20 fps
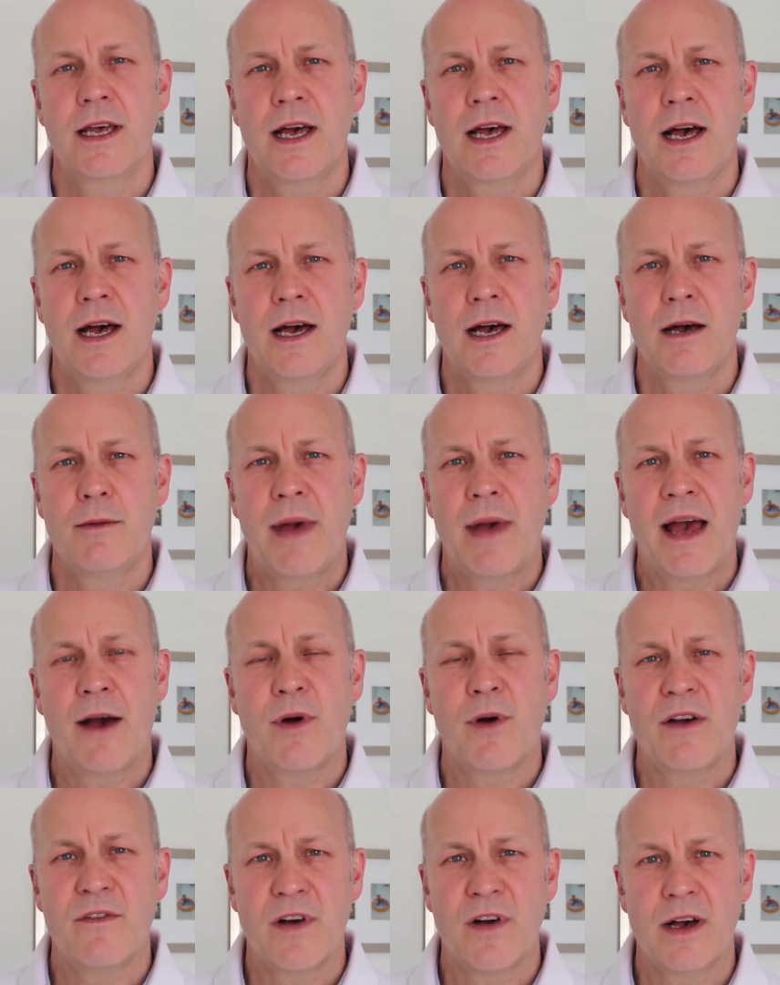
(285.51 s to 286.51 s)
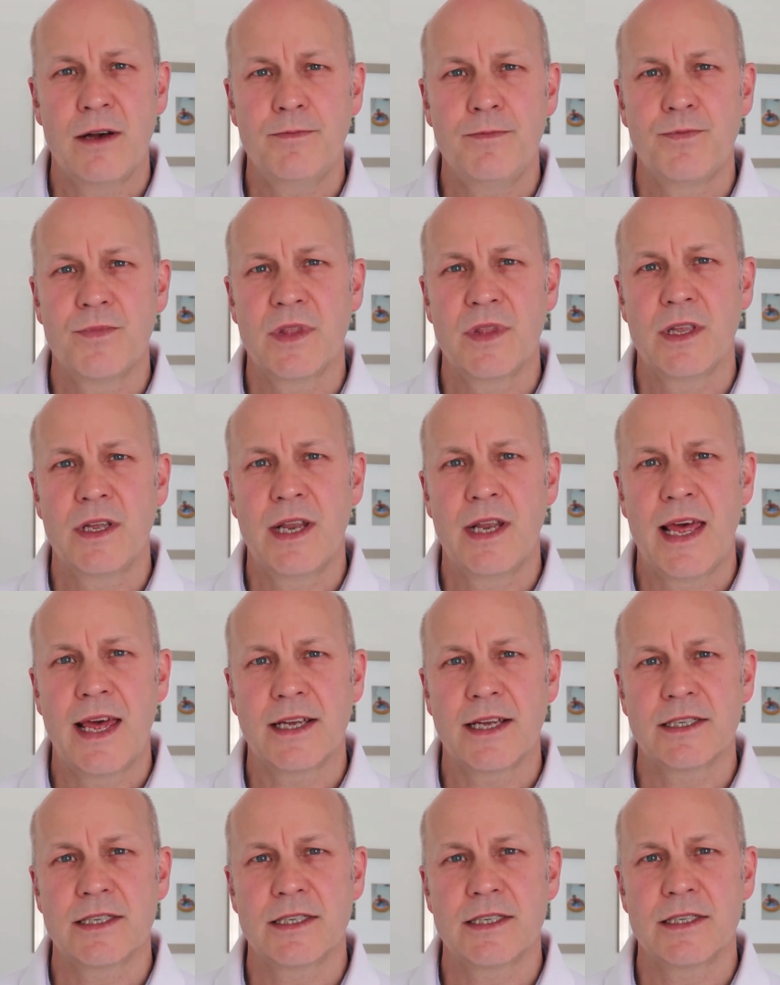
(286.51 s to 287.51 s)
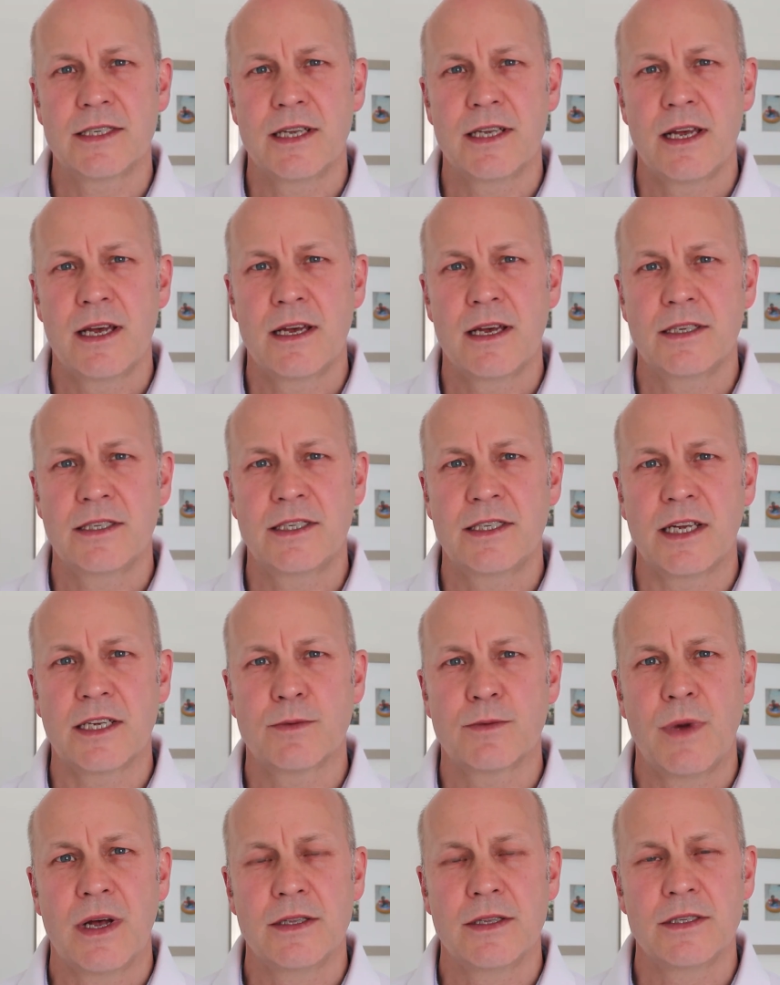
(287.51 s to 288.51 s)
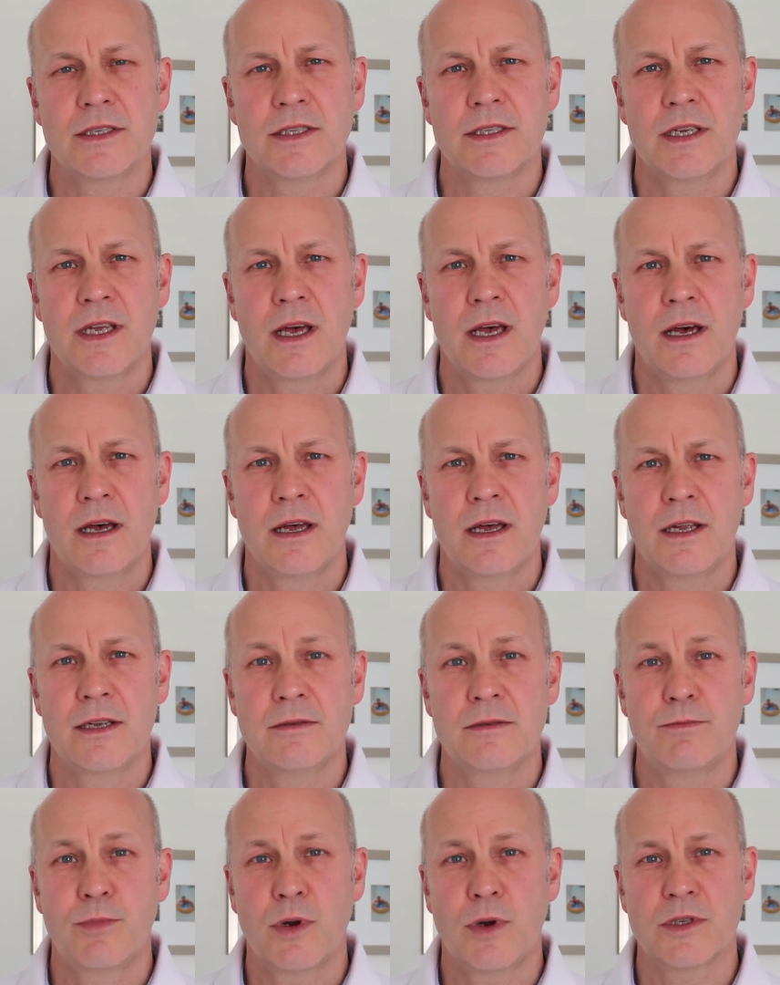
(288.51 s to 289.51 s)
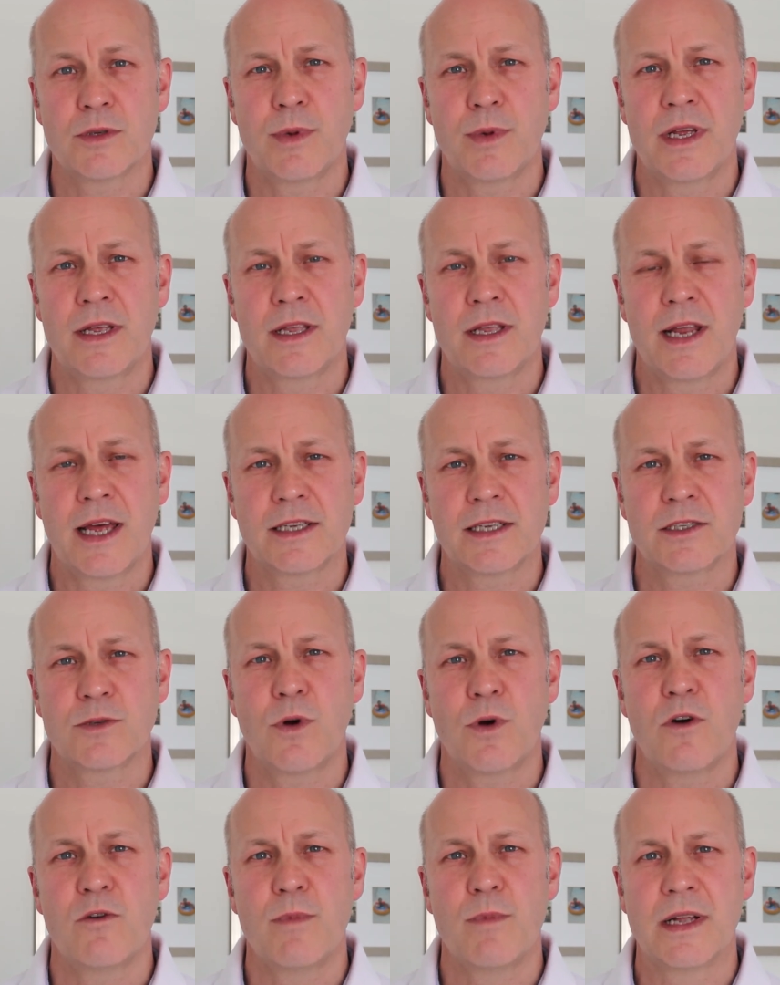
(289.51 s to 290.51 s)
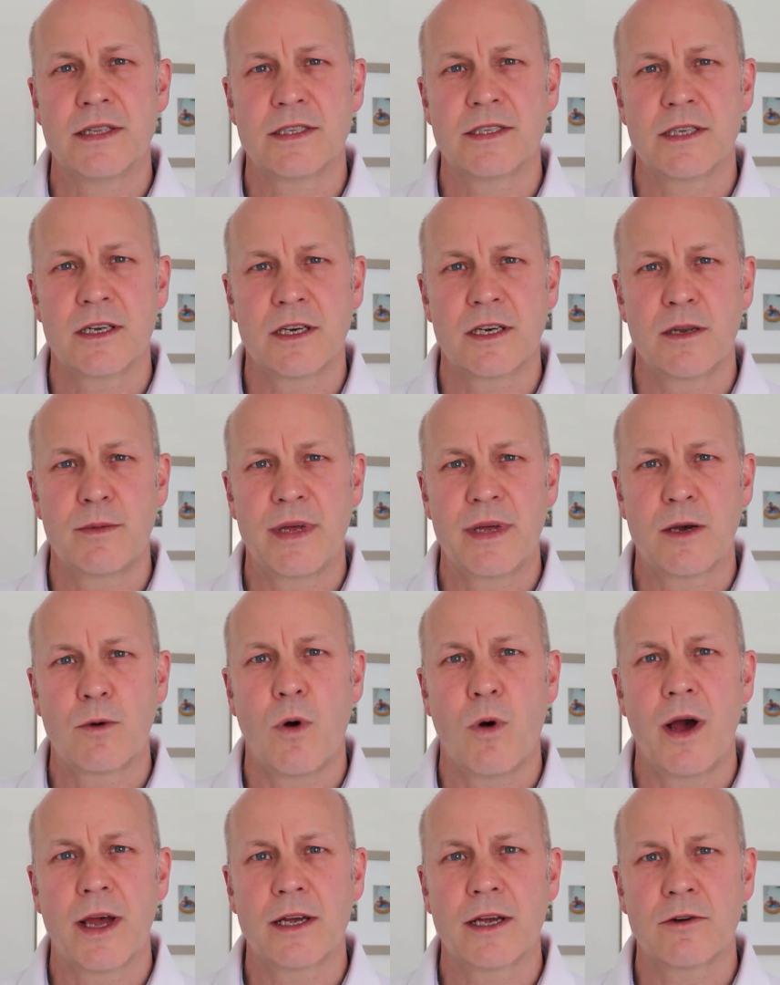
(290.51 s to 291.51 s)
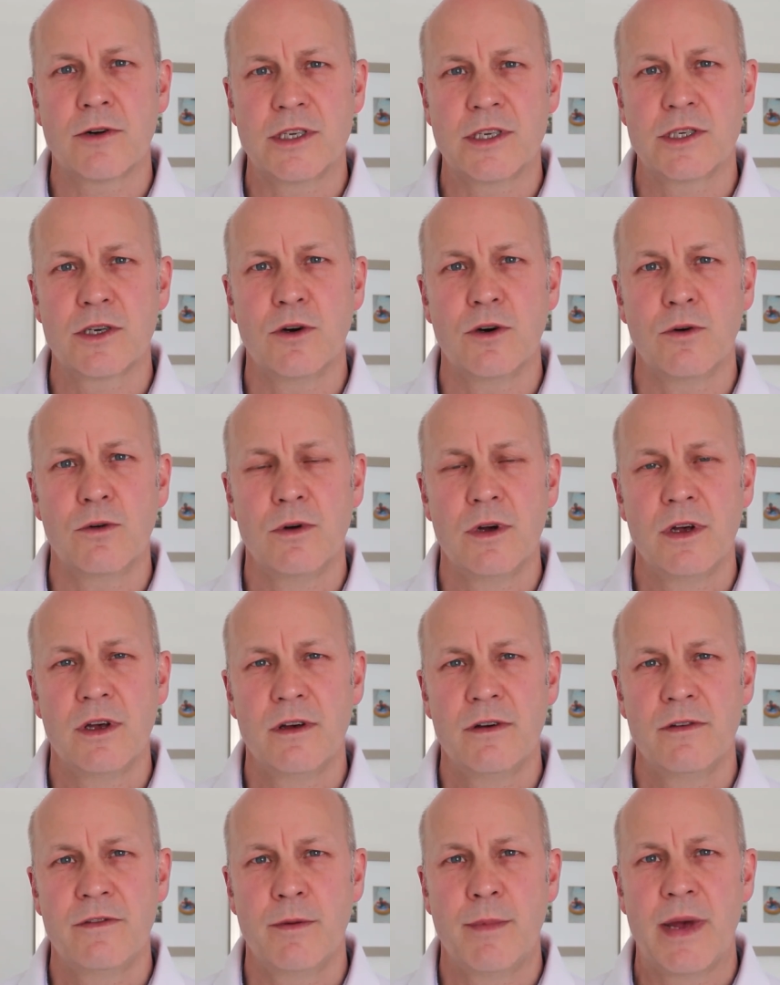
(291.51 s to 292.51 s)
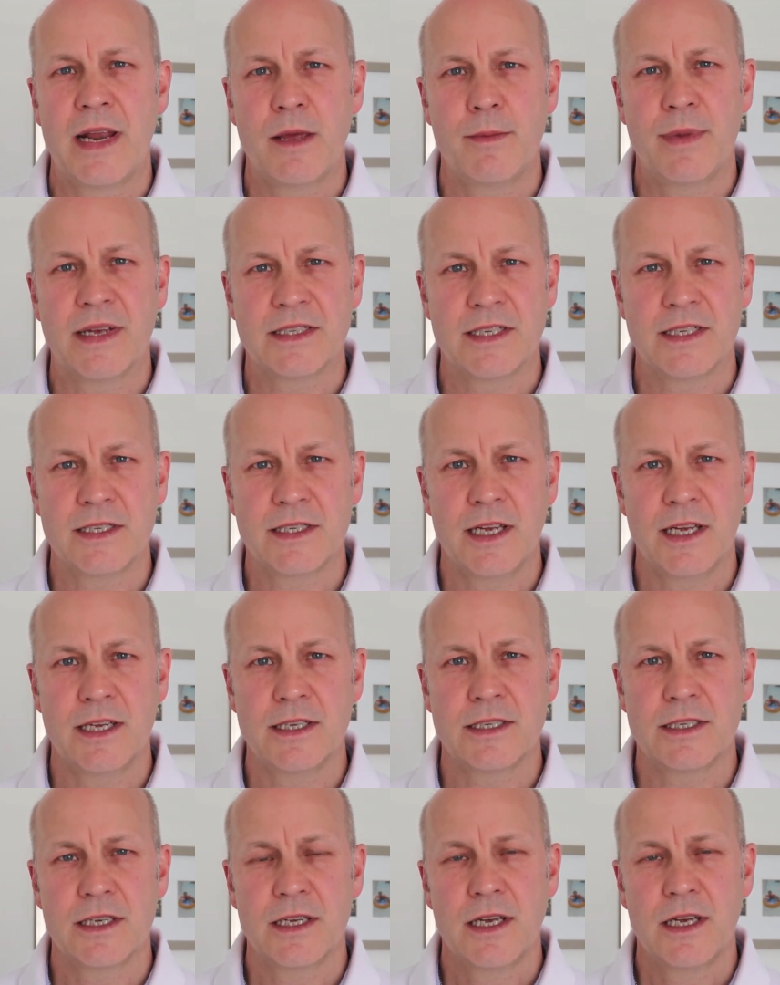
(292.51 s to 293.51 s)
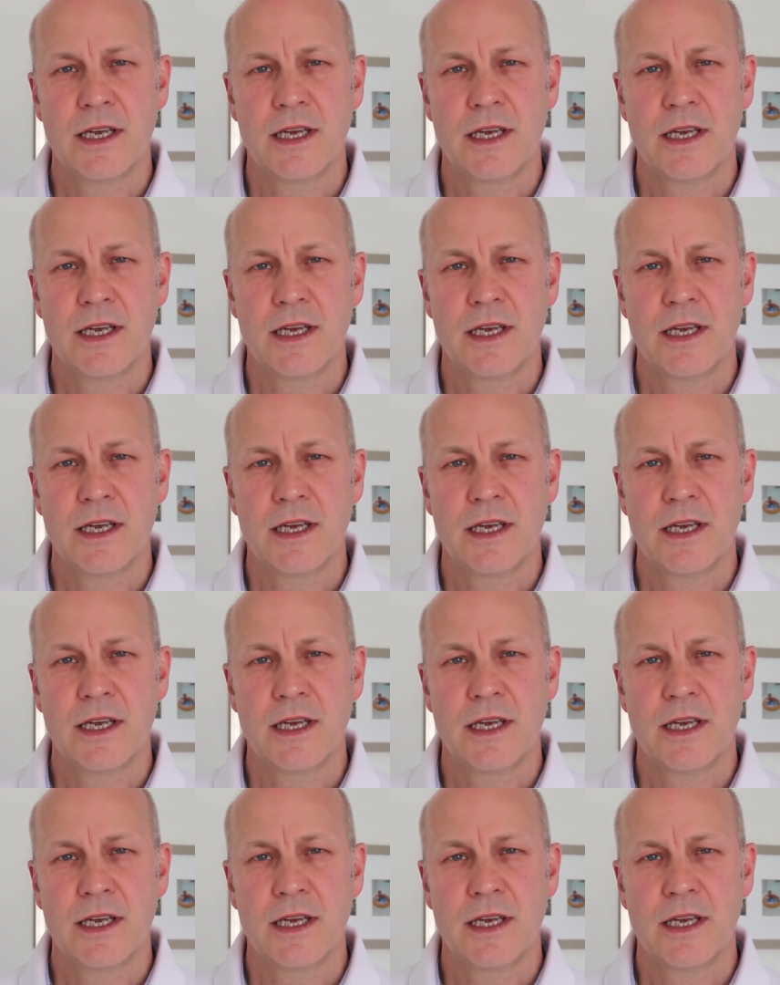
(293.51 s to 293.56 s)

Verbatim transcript: Um, however, the next uh, six months and possibly the next 12 months are going to be quite critical for many businesses.